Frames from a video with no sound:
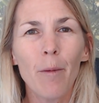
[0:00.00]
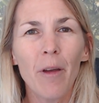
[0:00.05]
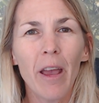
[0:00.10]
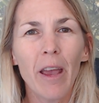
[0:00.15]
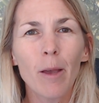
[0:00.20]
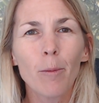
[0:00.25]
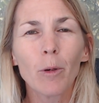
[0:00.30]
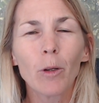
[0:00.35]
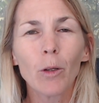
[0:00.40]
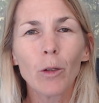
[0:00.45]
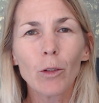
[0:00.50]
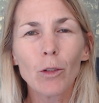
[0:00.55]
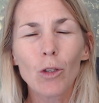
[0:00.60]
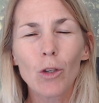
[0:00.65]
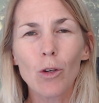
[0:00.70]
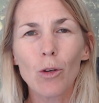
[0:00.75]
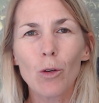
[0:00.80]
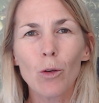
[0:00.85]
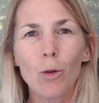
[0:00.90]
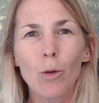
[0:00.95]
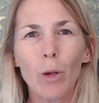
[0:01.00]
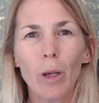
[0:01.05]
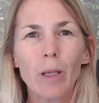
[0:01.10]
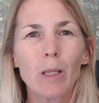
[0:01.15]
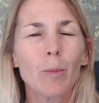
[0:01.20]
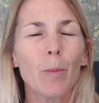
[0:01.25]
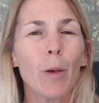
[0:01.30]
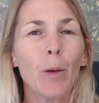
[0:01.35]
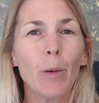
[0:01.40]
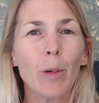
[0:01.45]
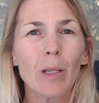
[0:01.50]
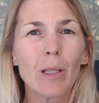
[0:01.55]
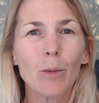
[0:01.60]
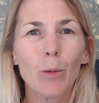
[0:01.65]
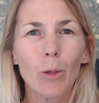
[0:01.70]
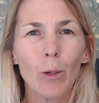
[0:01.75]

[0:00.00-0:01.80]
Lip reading: able to experience